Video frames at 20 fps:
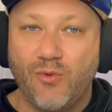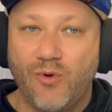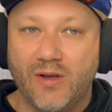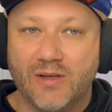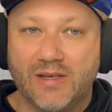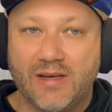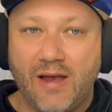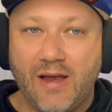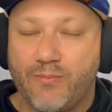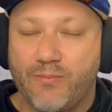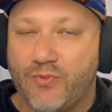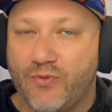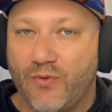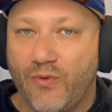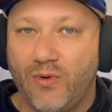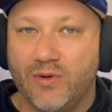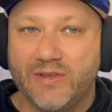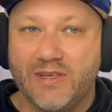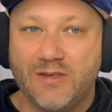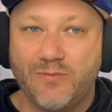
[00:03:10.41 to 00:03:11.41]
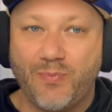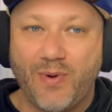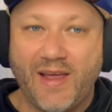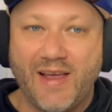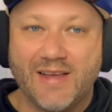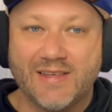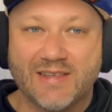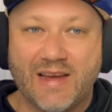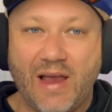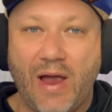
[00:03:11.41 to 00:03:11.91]
World Cup with all these
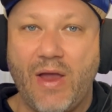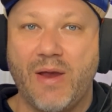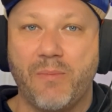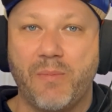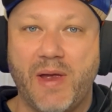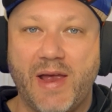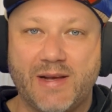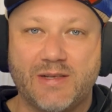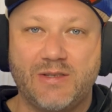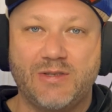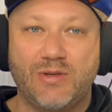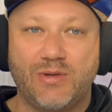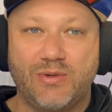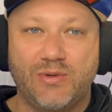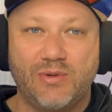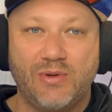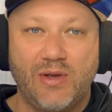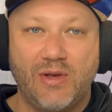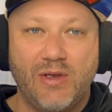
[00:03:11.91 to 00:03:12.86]
players going back to